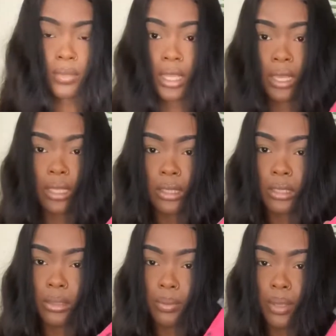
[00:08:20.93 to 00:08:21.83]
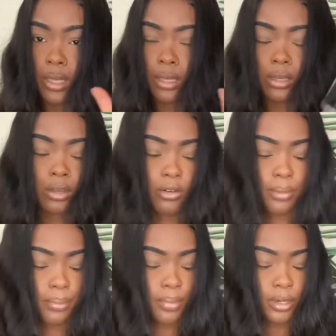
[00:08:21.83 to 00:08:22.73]
Got this pink
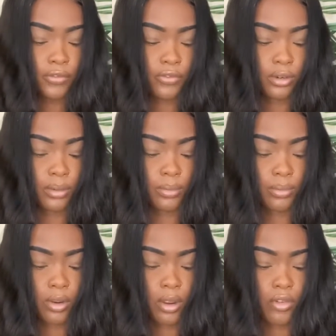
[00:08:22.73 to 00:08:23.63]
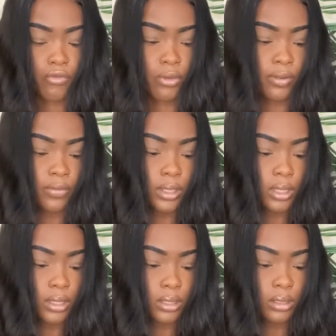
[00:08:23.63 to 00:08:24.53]
crimper from
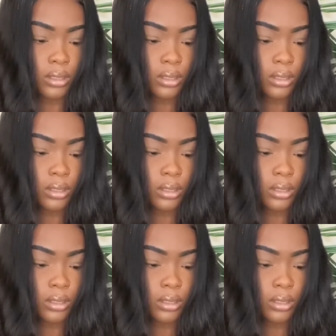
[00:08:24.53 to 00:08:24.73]
Revlon.